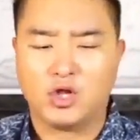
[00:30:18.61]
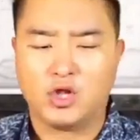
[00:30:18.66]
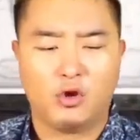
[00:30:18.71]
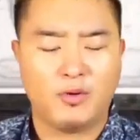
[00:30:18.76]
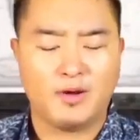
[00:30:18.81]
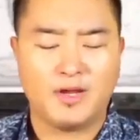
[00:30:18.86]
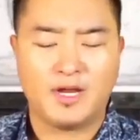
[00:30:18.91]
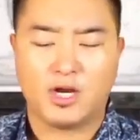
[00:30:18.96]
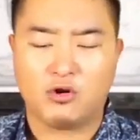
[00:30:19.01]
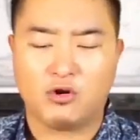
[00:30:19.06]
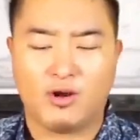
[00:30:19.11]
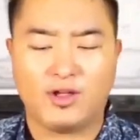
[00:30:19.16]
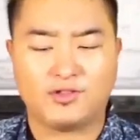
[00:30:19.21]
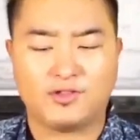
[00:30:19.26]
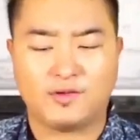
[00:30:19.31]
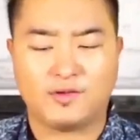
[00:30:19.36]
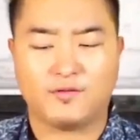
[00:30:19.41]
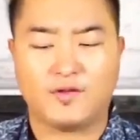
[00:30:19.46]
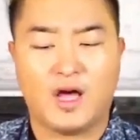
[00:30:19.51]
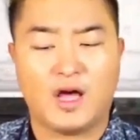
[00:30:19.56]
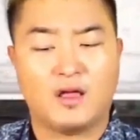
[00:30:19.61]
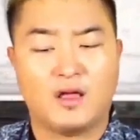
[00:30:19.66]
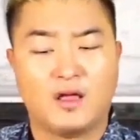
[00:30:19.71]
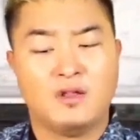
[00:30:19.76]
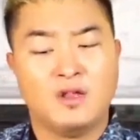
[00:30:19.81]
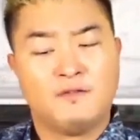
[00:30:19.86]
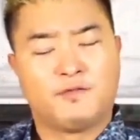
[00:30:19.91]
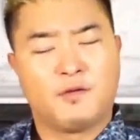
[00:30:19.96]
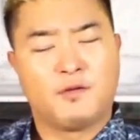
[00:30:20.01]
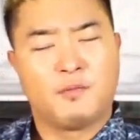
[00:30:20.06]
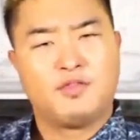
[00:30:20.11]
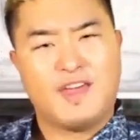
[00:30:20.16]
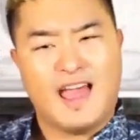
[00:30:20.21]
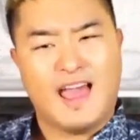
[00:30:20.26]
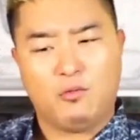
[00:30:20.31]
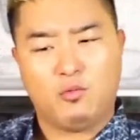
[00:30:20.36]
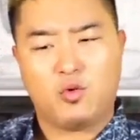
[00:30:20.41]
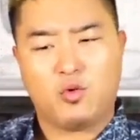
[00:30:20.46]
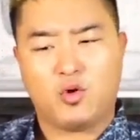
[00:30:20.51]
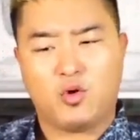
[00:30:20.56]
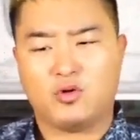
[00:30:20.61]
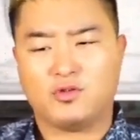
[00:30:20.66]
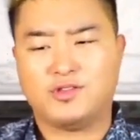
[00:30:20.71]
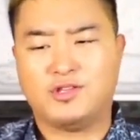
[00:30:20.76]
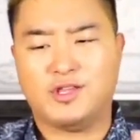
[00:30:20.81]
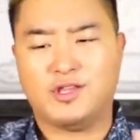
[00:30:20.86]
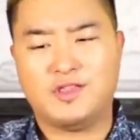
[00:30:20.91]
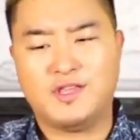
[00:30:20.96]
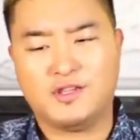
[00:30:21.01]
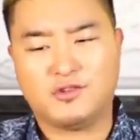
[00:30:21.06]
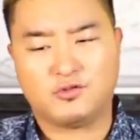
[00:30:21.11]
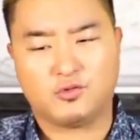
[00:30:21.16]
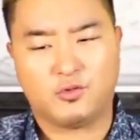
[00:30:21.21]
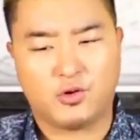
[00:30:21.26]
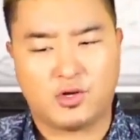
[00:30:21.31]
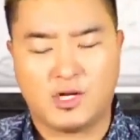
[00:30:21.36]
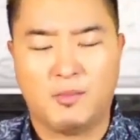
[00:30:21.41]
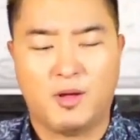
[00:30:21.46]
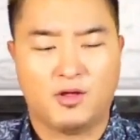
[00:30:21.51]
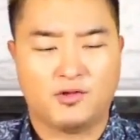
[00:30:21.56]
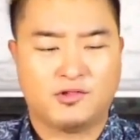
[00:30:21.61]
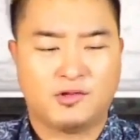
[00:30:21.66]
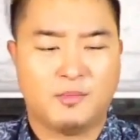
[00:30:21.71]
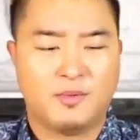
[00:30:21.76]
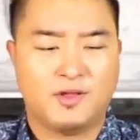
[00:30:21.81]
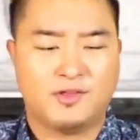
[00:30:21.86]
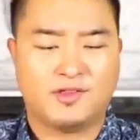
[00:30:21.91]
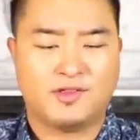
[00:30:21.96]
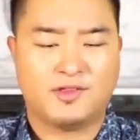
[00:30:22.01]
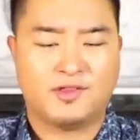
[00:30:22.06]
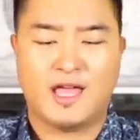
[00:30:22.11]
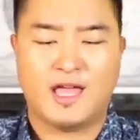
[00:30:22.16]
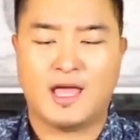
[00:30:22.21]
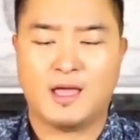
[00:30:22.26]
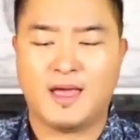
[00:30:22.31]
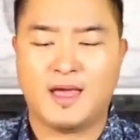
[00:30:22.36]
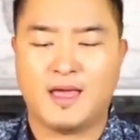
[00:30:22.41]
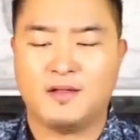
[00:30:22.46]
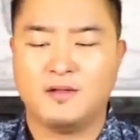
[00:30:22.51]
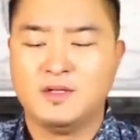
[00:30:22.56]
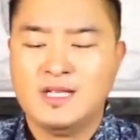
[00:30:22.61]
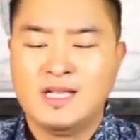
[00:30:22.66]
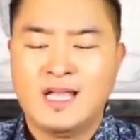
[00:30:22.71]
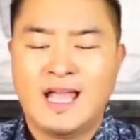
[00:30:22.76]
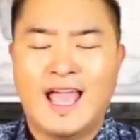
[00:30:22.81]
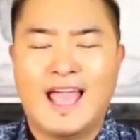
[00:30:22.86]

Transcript: the glory, the grace of God from that world to this world. Come on, somebody say amen.